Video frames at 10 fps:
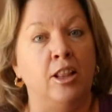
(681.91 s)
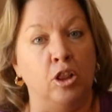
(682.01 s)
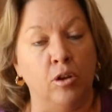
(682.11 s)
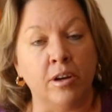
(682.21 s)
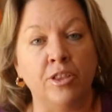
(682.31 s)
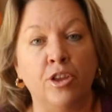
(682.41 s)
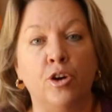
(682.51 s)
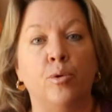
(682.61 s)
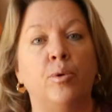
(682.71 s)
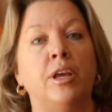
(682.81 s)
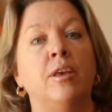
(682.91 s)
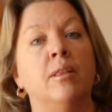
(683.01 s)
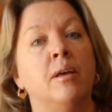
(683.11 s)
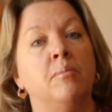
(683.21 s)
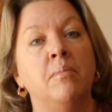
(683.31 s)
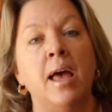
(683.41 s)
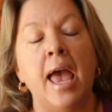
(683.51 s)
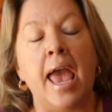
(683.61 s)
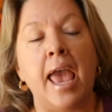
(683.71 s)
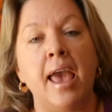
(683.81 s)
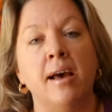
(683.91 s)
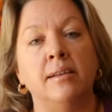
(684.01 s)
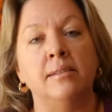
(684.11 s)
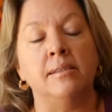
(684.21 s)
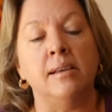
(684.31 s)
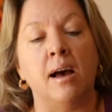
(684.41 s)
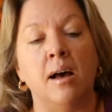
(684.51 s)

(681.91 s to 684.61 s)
look at the curriculum, and